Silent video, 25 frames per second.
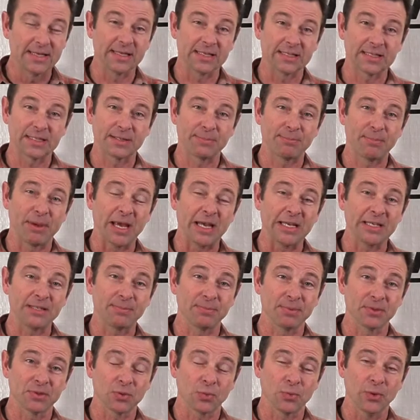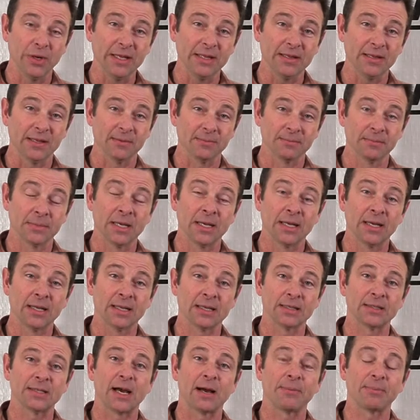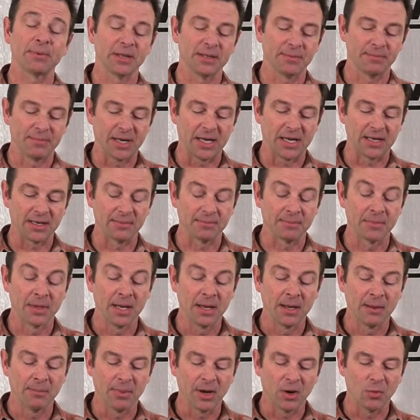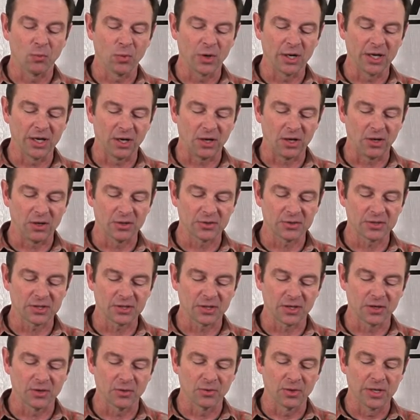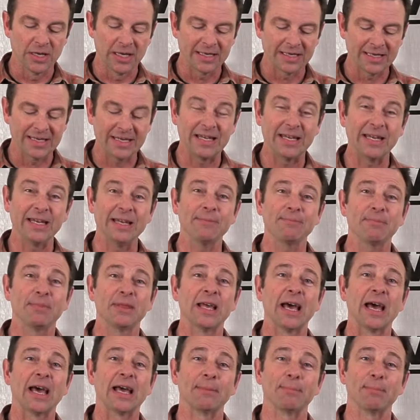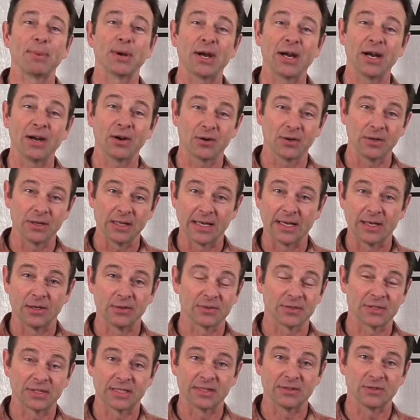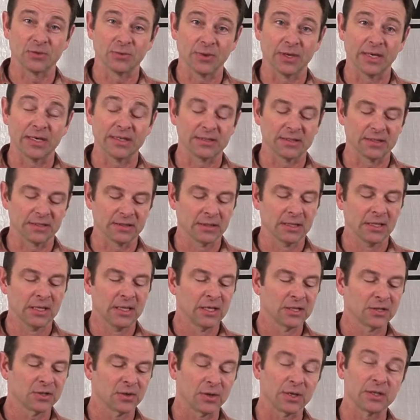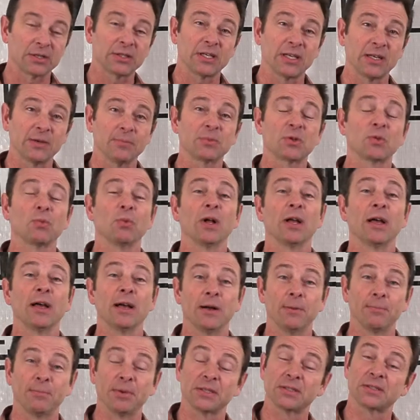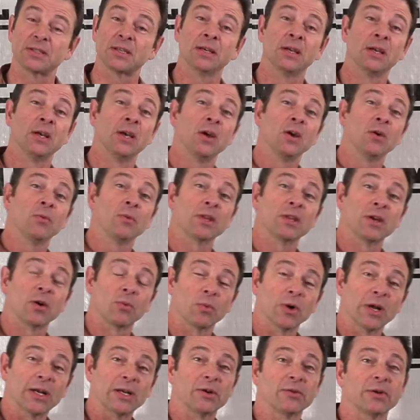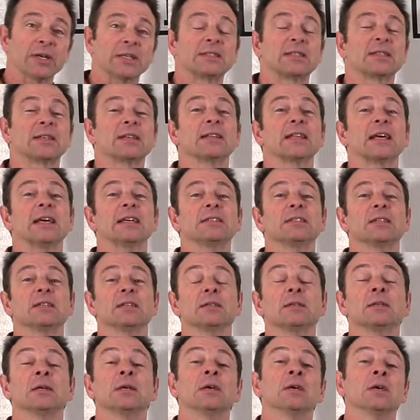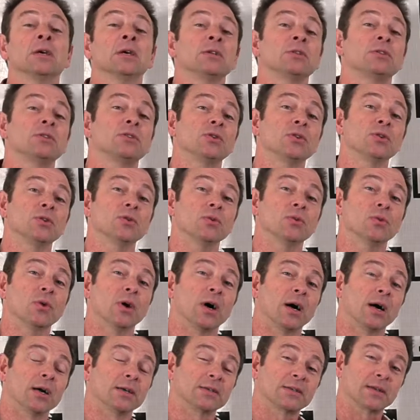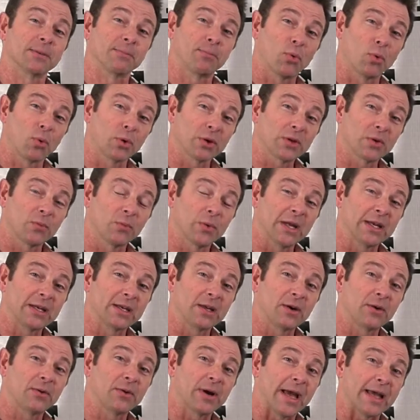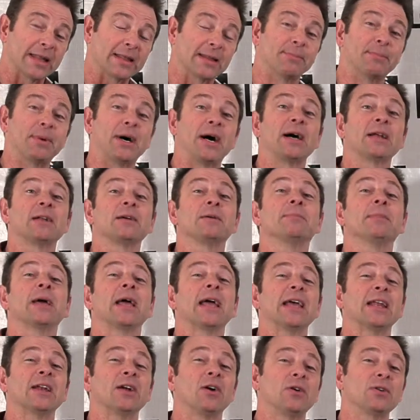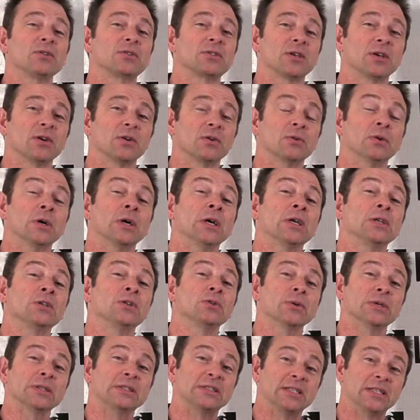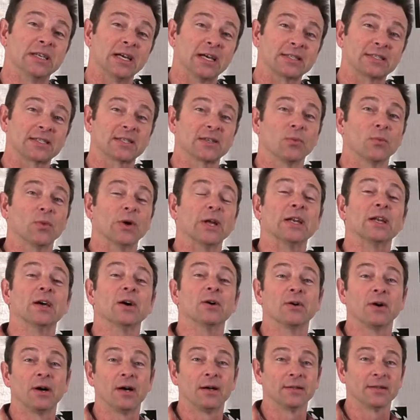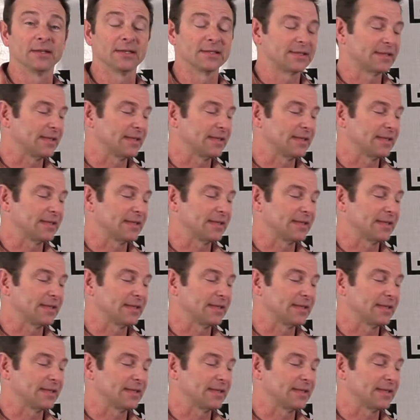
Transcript: this space between them, the top and the bottom, but we also keep that parallel situation. So our shims will help us with our window installation to uh, support the window at the bottom and also to adjust the window on the